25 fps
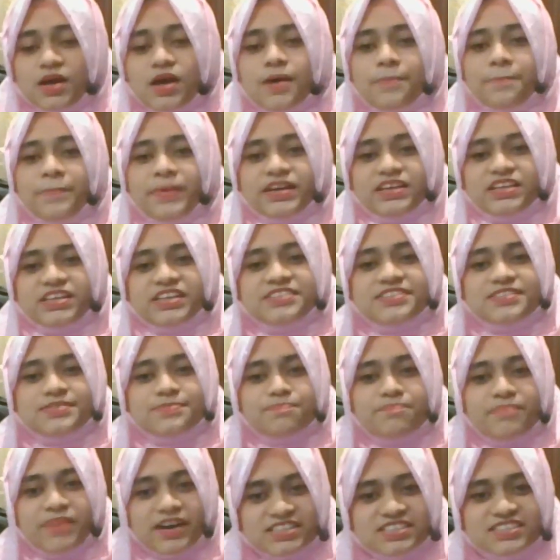but it's
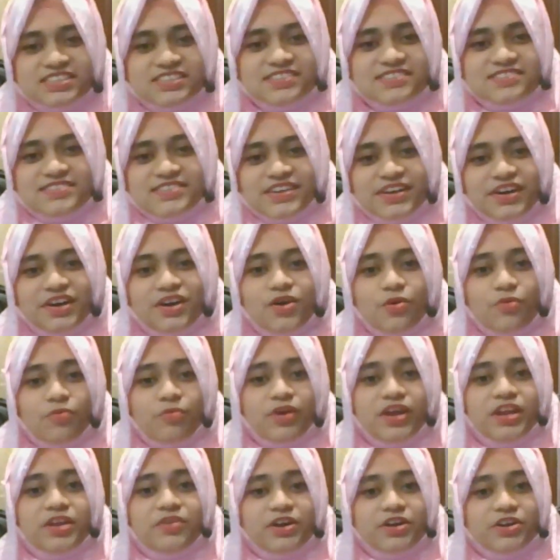much easier
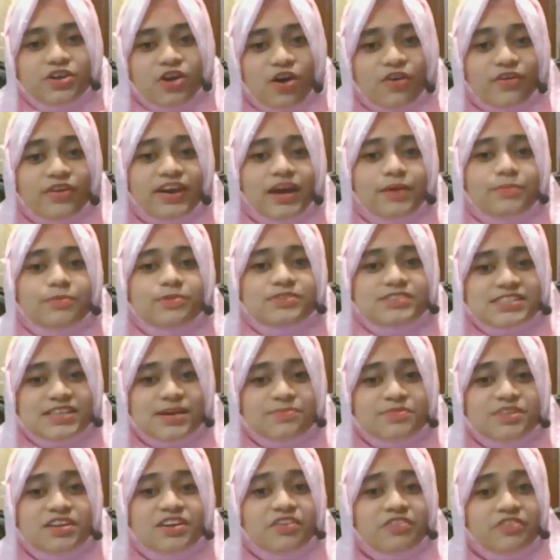when you are talking about
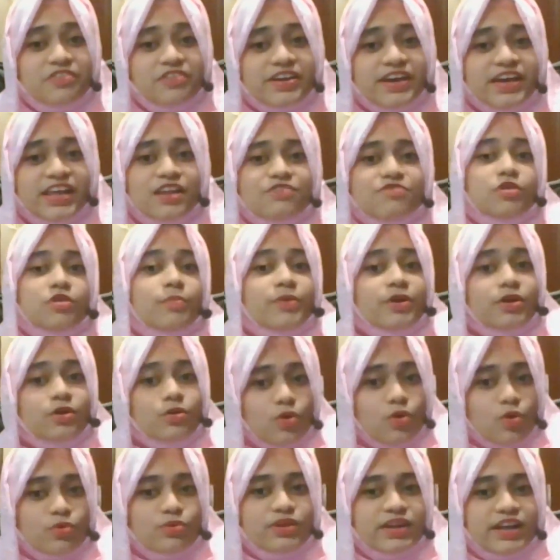something real from your
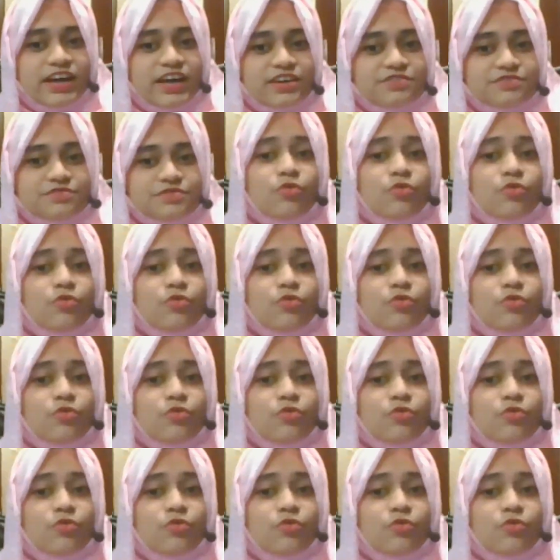own life.